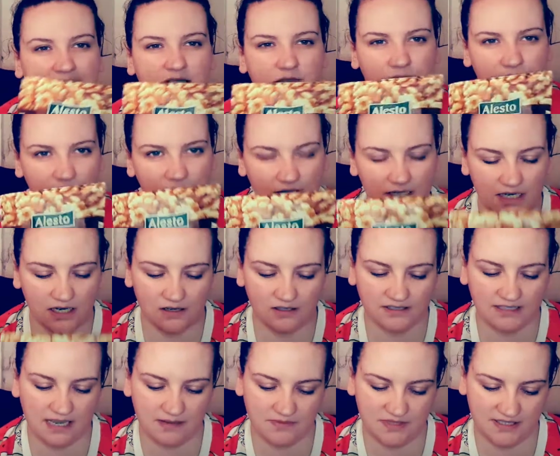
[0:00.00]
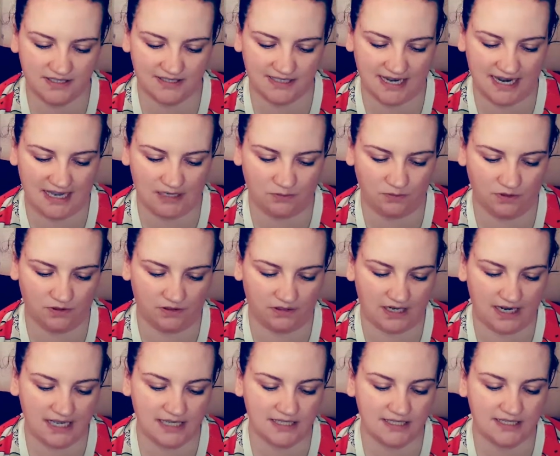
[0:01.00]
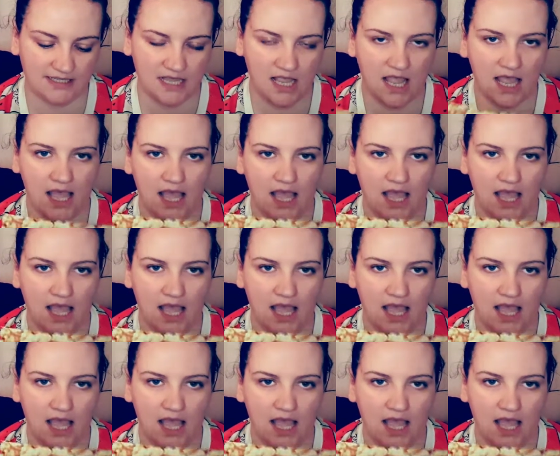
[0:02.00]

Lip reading: it's been a really long time since I had walnuts.